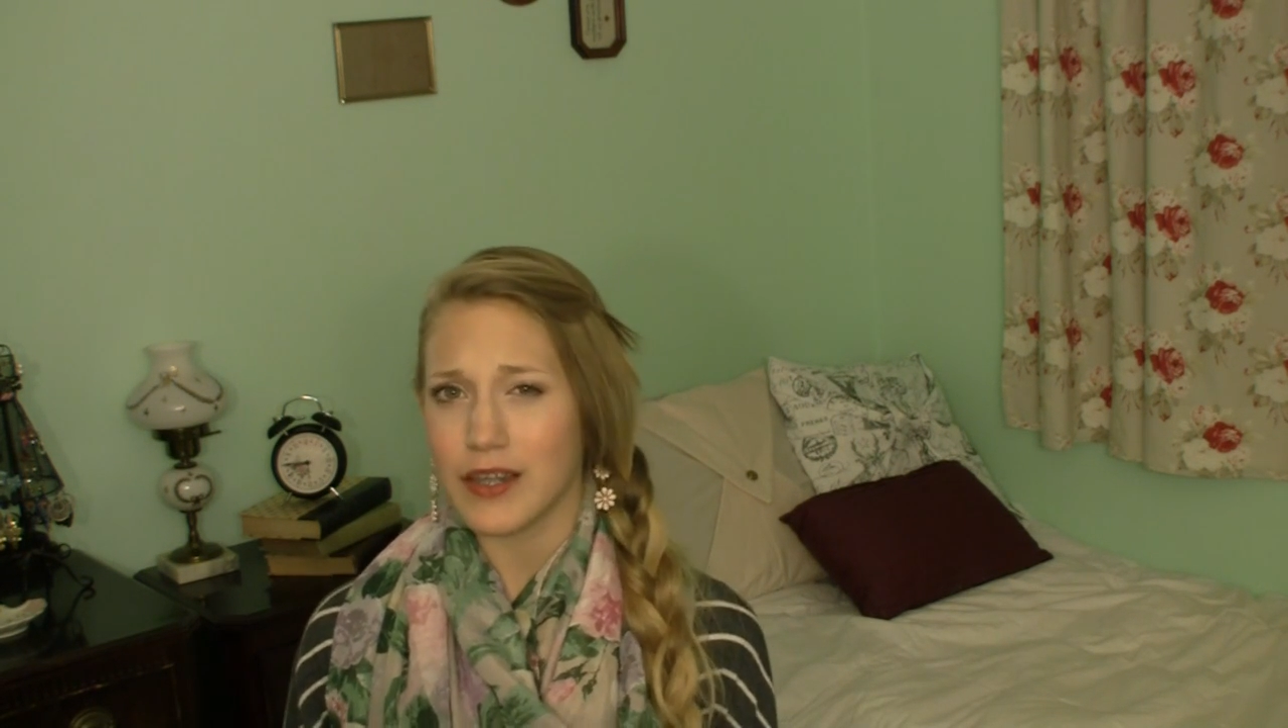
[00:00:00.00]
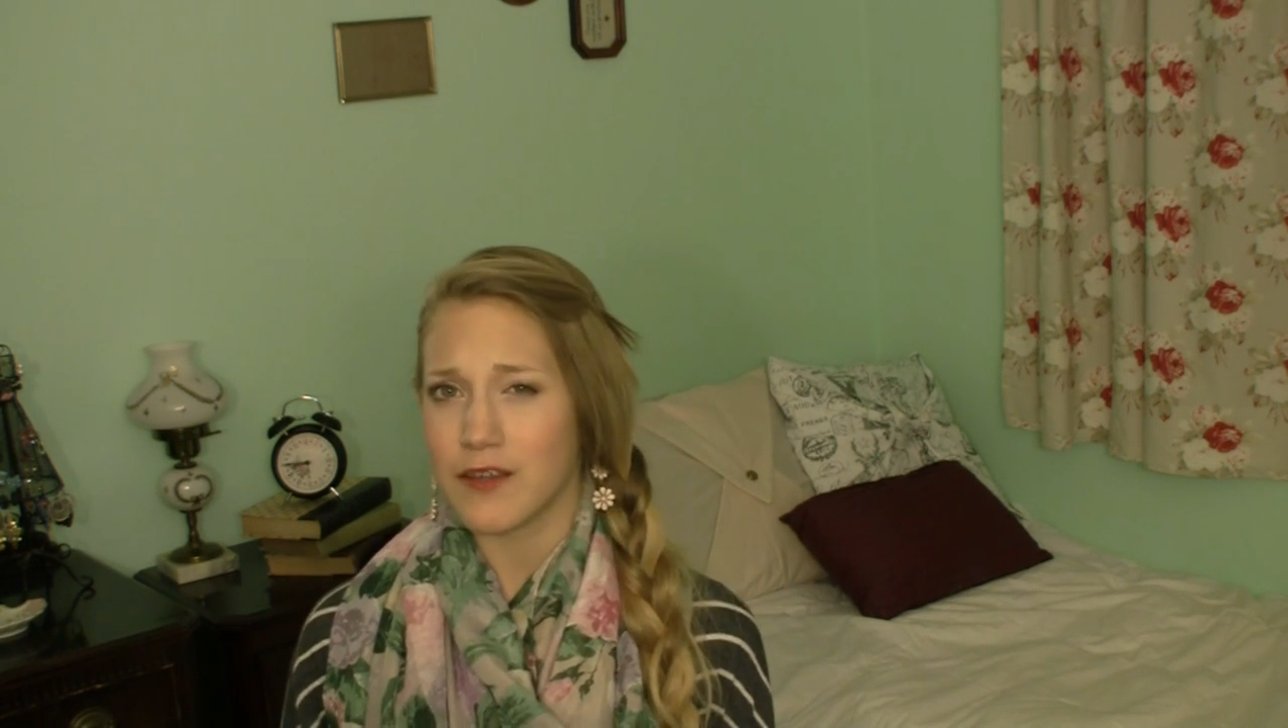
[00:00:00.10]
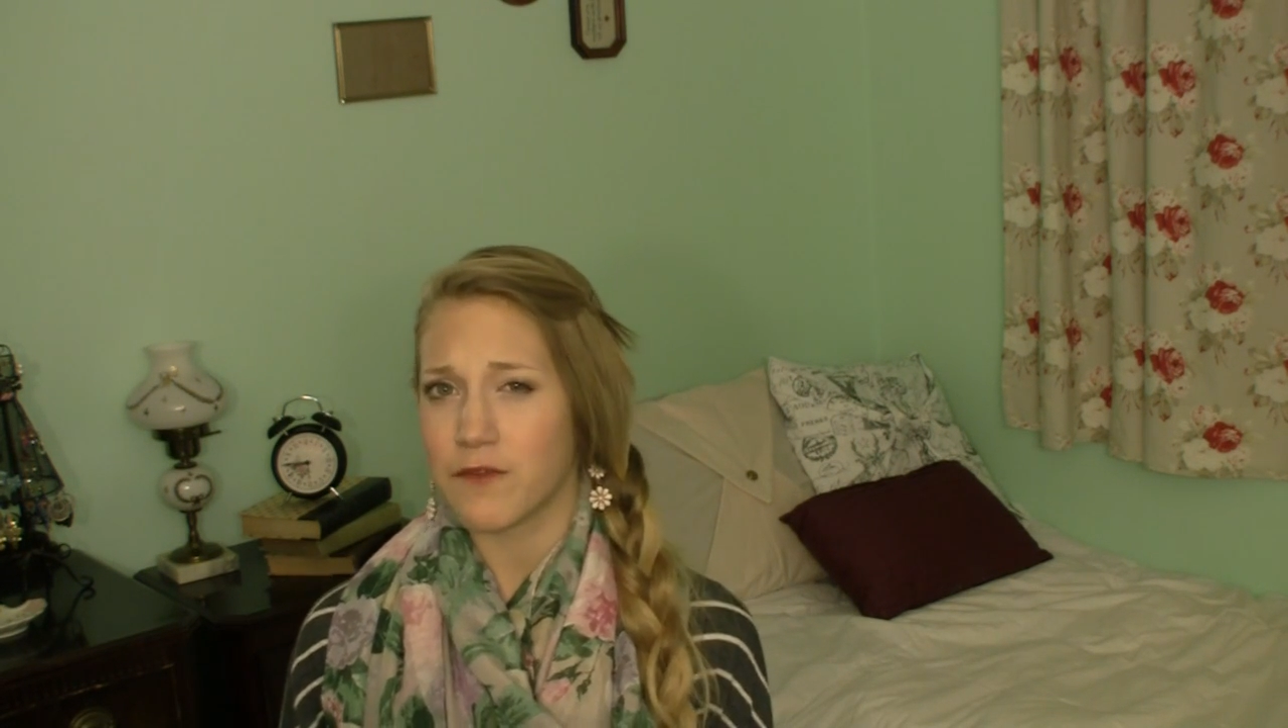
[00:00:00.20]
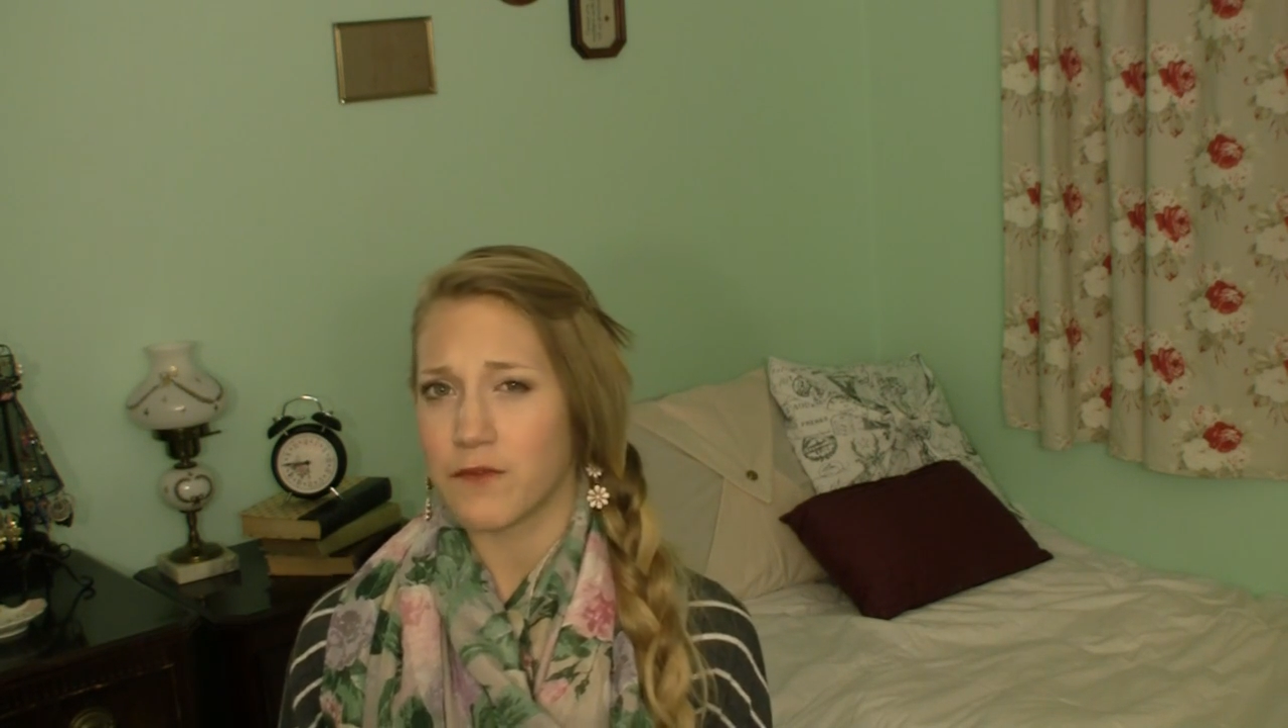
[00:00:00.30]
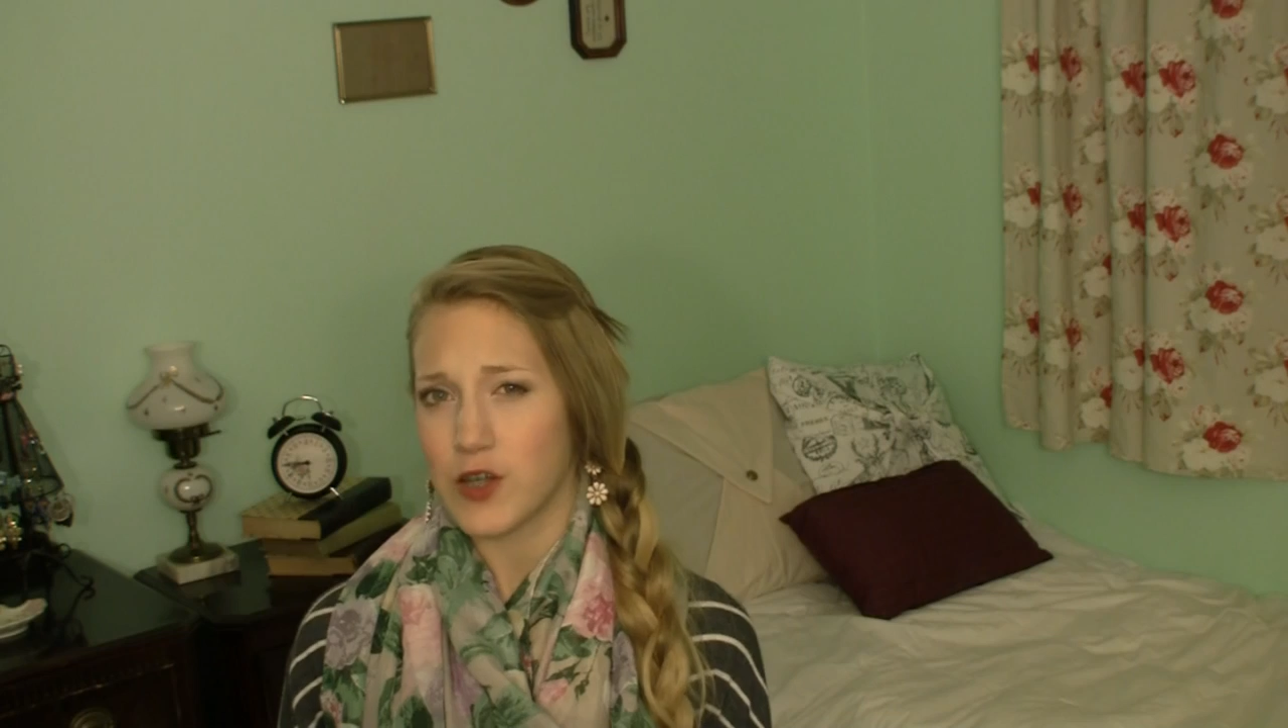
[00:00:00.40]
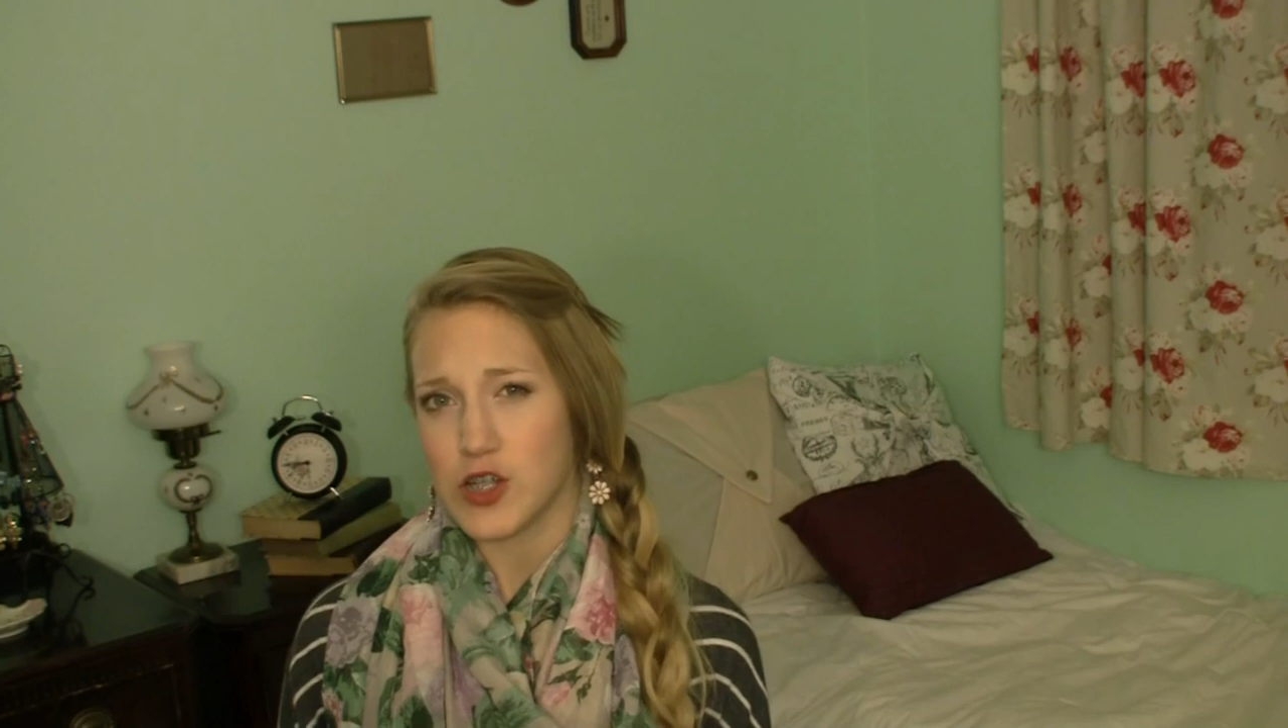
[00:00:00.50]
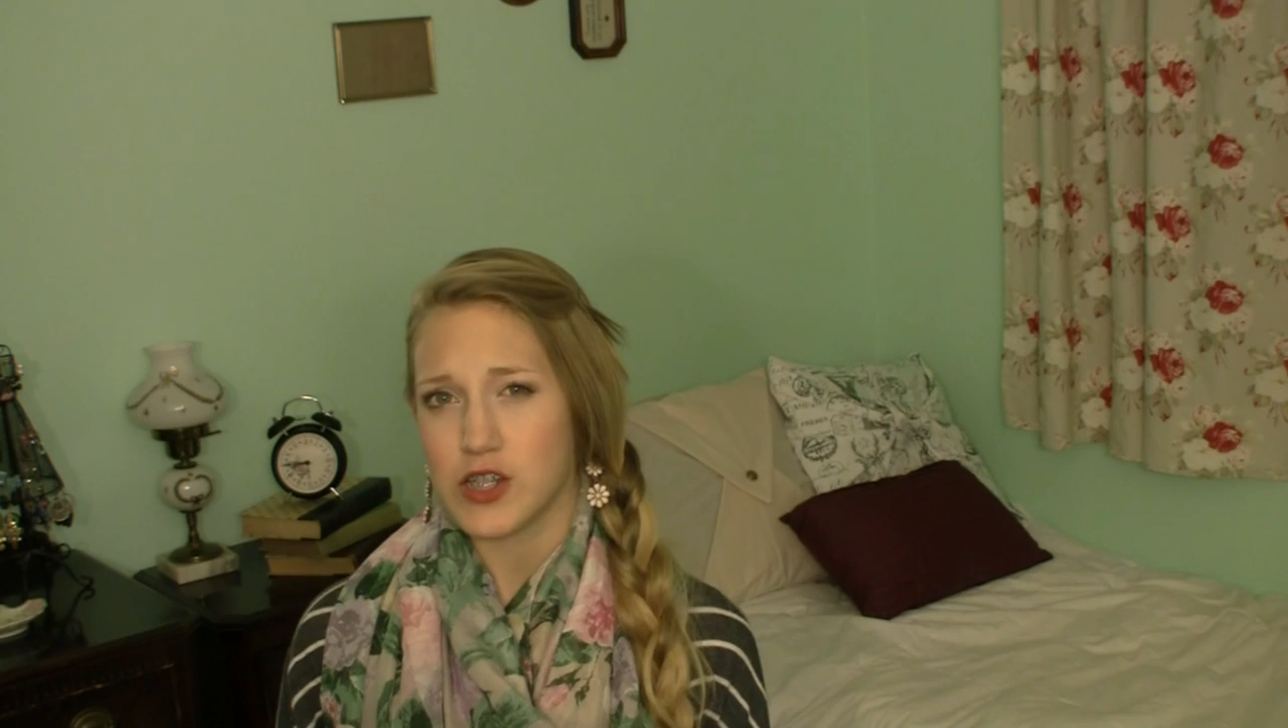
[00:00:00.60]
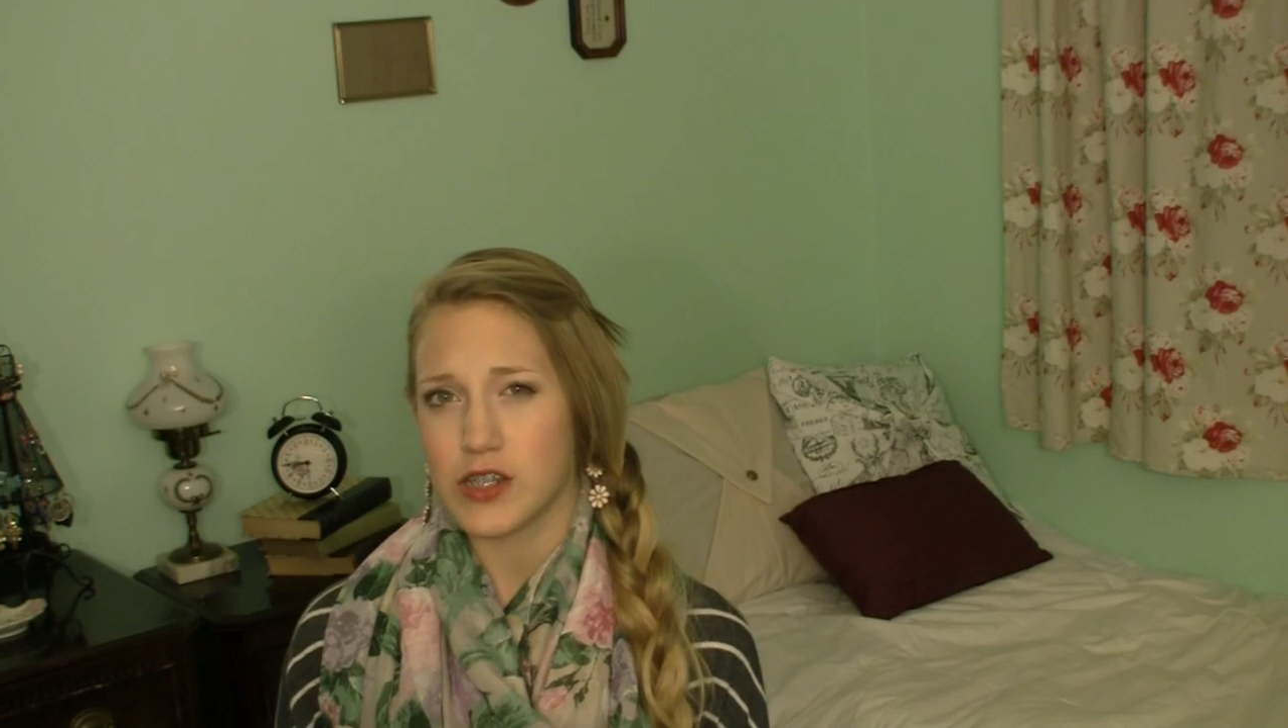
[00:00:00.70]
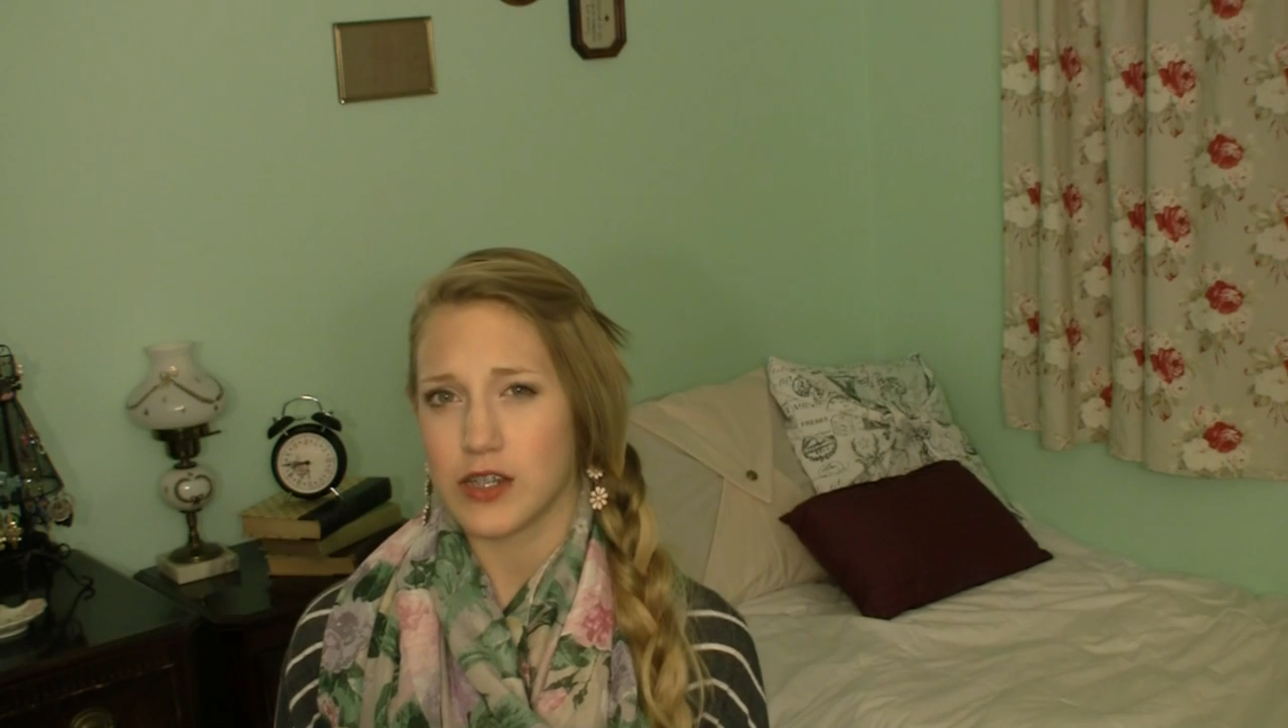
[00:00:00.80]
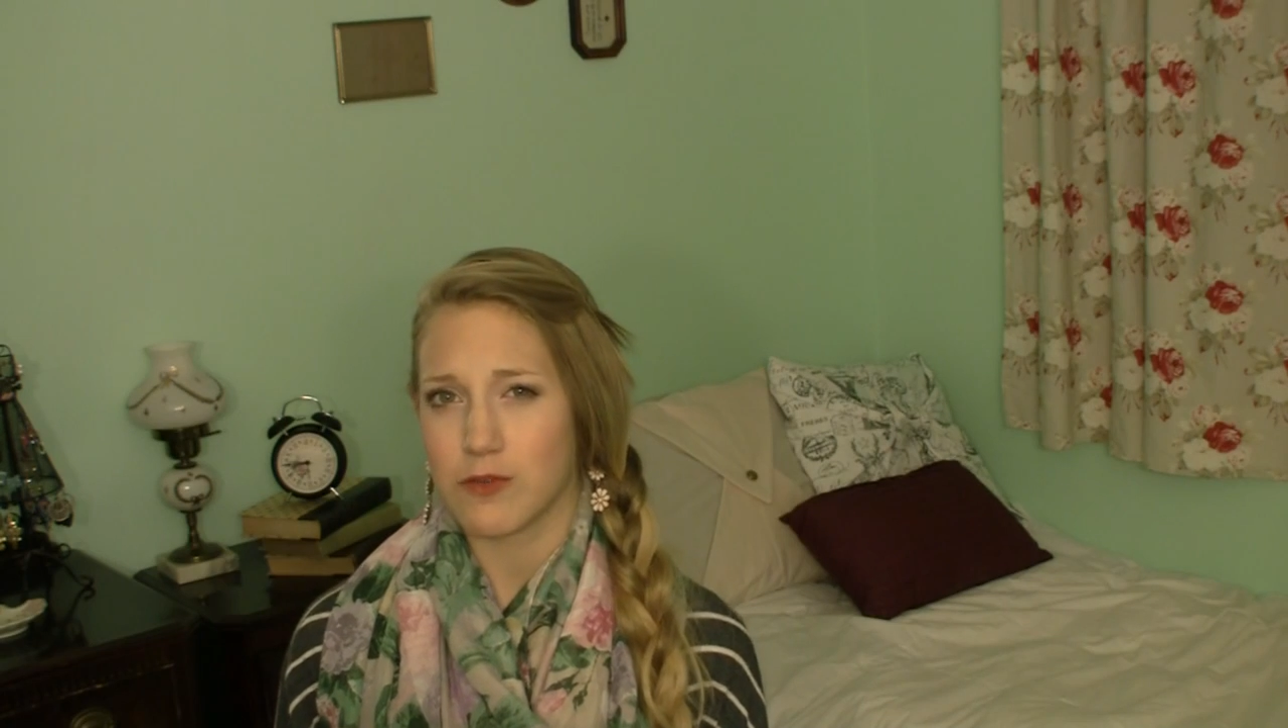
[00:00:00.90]
the
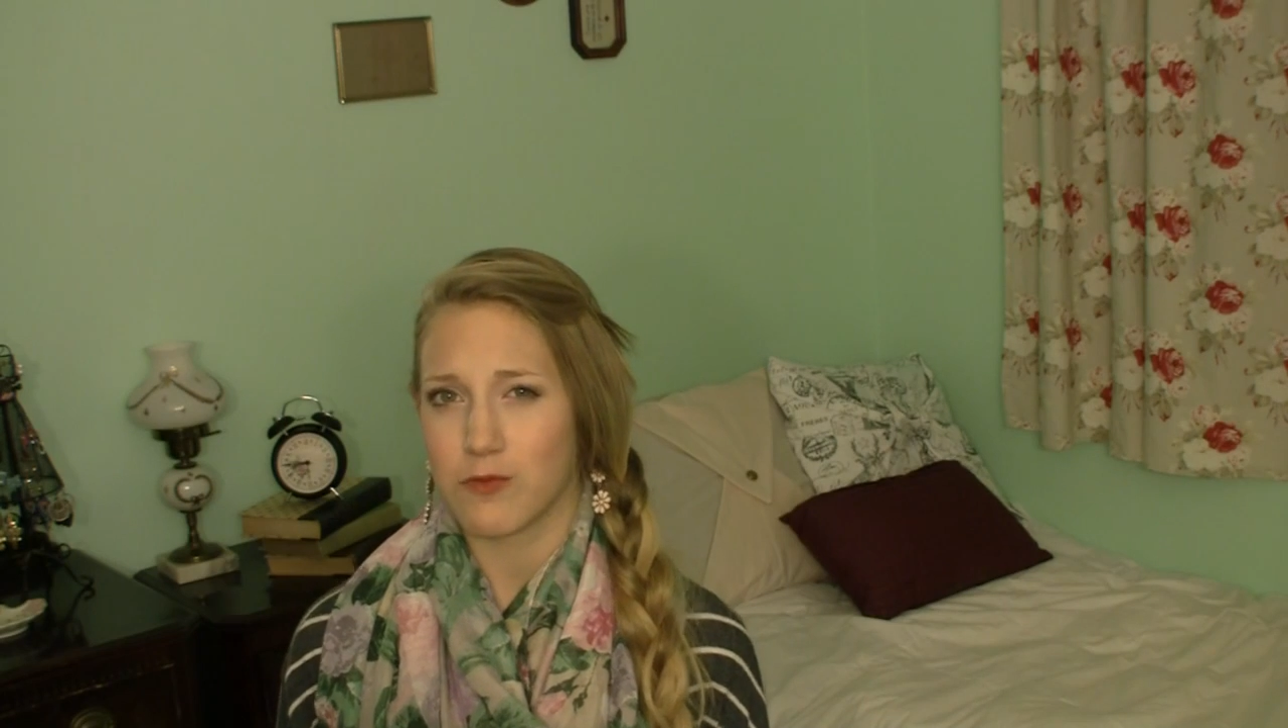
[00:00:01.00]
first